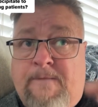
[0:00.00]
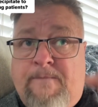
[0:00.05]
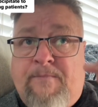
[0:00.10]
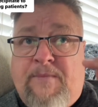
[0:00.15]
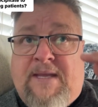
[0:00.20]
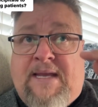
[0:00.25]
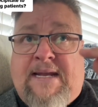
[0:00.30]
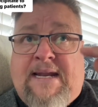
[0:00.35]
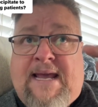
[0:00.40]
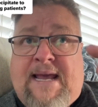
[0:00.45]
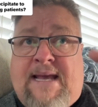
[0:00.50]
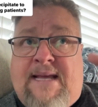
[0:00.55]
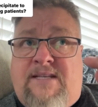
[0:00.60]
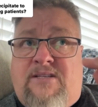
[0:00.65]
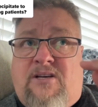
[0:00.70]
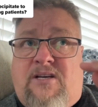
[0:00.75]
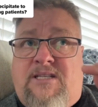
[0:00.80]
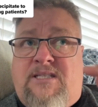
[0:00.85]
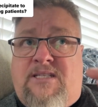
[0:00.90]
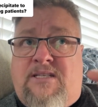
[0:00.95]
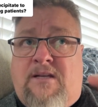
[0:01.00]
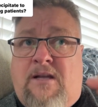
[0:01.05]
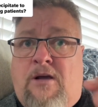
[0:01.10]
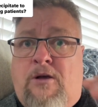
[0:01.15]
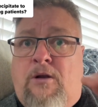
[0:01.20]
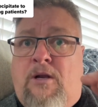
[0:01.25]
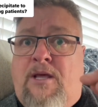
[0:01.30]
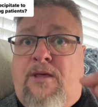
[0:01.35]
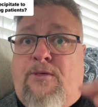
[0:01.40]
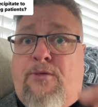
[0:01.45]
And as I
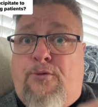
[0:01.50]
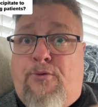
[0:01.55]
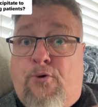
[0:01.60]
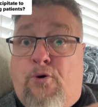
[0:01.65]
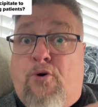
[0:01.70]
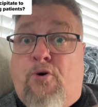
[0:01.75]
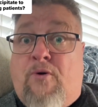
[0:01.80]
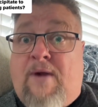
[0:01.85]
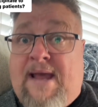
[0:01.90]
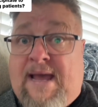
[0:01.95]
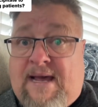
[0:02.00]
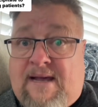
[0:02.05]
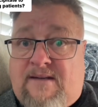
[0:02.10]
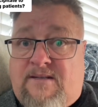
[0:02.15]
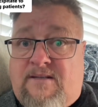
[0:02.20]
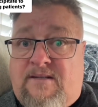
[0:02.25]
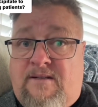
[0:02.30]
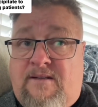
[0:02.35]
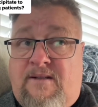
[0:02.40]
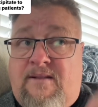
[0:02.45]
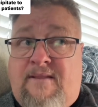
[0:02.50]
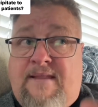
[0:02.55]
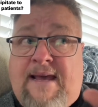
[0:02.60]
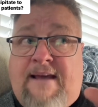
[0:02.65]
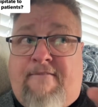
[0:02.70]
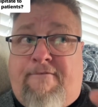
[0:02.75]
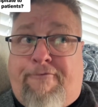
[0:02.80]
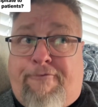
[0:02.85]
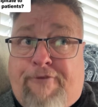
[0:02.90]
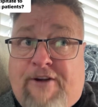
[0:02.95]
slowly thaw out
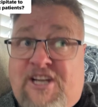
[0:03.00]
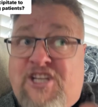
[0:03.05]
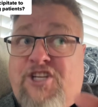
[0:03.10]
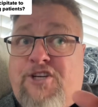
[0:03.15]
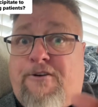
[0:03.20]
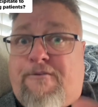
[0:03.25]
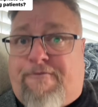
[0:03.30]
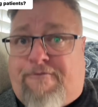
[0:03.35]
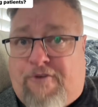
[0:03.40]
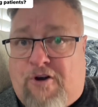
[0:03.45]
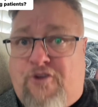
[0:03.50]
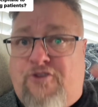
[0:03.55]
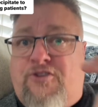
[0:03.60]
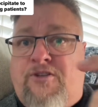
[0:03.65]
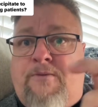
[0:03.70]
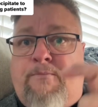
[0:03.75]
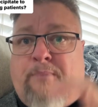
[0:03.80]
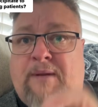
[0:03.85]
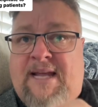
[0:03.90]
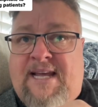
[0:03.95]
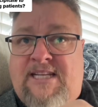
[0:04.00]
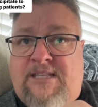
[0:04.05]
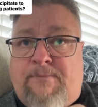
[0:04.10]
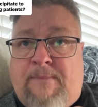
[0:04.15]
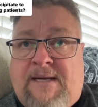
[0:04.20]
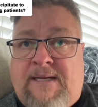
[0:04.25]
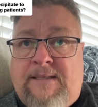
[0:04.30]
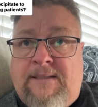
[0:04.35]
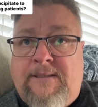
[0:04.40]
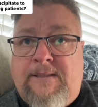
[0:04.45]
that fresh frozen
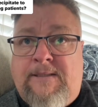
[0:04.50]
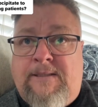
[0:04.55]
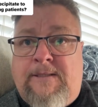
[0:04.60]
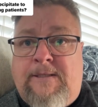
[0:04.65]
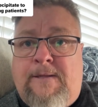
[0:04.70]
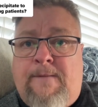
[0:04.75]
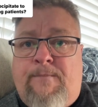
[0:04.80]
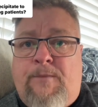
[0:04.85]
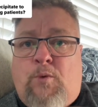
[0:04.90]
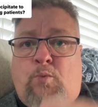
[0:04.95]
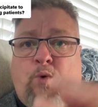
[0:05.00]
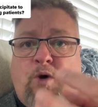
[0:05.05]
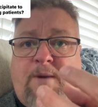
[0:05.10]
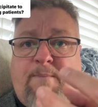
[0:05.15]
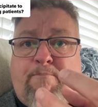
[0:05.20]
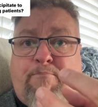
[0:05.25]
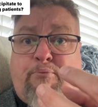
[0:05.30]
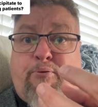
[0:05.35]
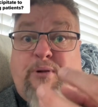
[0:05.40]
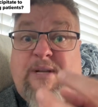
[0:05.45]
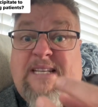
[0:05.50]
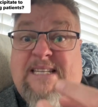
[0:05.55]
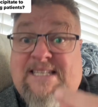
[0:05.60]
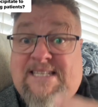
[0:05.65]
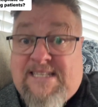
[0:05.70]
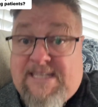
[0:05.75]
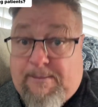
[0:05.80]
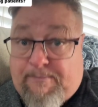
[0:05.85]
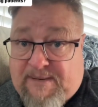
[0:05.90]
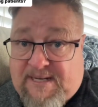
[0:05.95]
plasma, what
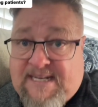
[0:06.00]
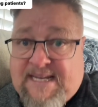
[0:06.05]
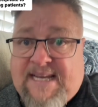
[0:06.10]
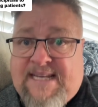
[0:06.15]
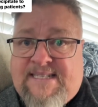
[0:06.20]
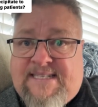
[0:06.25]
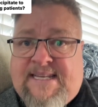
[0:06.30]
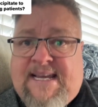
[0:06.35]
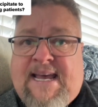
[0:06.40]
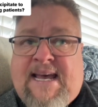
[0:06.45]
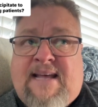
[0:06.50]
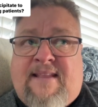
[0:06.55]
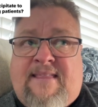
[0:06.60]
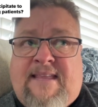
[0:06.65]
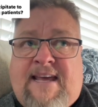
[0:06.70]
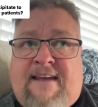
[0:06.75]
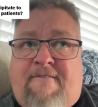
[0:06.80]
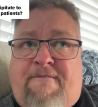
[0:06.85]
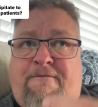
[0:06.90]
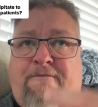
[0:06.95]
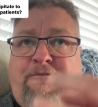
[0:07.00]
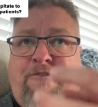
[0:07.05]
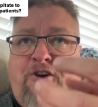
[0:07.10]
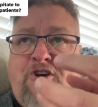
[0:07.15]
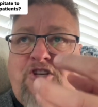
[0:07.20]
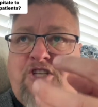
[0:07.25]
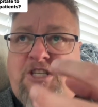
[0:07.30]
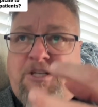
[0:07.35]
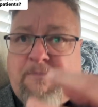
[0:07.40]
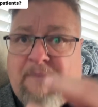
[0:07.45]
precipitates out, that
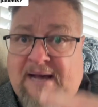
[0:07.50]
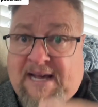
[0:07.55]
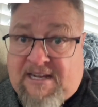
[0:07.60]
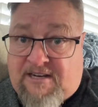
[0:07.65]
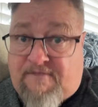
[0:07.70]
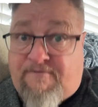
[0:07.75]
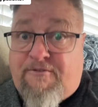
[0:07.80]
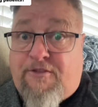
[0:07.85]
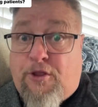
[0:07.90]
first part of the